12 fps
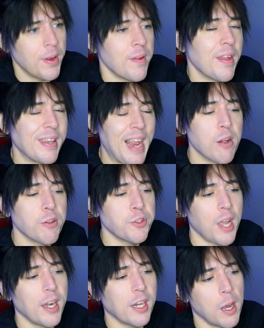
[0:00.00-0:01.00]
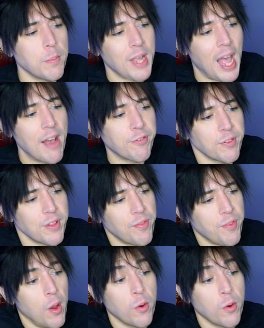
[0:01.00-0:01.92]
The downside comes after that, though,